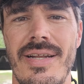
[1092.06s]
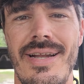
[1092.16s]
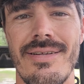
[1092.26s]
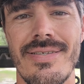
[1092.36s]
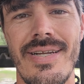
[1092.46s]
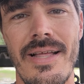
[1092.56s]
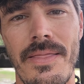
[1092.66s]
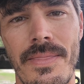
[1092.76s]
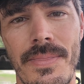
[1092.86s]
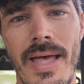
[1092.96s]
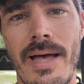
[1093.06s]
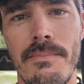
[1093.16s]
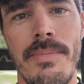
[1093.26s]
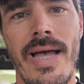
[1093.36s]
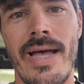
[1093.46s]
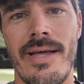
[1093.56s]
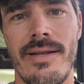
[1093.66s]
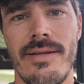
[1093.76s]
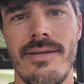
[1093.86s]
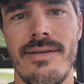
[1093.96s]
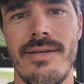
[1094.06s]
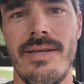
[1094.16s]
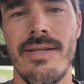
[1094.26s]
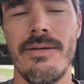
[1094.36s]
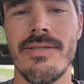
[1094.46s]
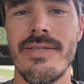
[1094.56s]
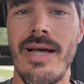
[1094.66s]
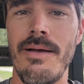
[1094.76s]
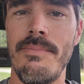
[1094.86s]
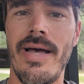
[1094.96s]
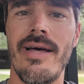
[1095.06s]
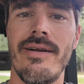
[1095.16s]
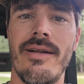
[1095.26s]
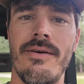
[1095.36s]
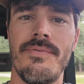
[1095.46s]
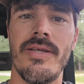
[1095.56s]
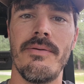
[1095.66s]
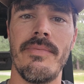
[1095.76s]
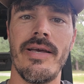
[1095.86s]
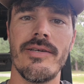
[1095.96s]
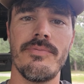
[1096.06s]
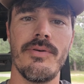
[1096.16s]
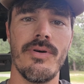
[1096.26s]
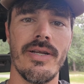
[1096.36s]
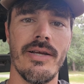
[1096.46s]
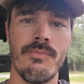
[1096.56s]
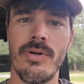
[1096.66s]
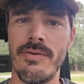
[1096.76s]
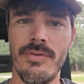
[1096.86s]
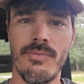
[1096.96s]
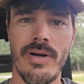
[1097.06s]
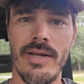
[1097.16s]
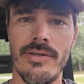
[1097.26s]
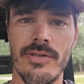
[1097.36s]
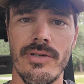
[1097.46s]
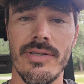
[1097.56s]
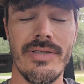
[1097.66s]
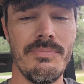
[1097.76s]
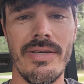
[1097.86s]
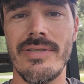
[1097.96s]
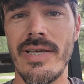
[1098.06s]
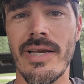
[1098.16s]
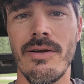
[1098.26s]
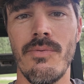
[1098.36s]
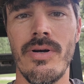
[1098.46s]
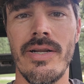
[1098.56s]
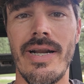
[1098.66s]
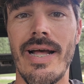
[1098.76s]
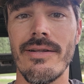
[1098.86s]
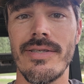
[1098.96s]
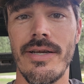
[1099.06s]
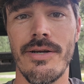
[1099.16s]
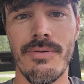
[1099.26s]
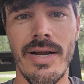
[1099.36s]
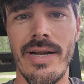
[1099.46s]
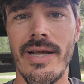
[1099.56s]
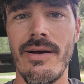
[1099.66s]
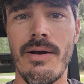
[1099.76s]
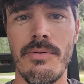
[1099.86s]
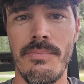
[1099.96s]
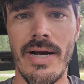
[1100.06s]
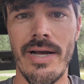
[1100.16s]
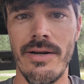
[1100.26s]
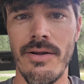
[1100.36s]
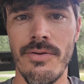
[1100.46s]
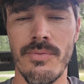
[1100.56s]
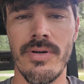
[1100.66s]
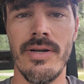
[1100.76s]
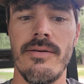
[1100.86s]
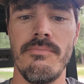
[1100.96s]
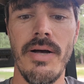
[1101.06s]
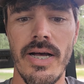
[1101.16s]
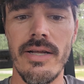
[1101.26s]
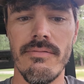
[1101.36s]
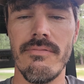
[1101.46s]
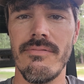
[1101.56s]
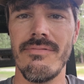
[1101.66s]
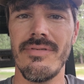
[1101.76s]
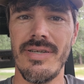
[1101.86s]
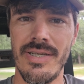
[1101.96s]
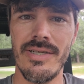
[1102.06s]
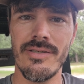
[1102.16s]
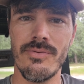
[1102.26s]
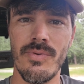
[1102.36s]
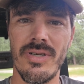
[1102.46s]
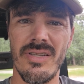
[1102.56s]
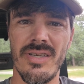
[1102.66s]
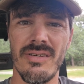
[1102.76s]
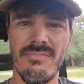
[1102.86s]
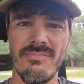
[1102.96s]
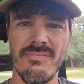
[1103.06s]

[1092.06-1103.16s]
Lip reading: Now, it's not that bad. And it's not bad enough that it makes me want to get rid of the Ranger. This is my second one, and I'll tell you right now, I would buy another one. But it is one of the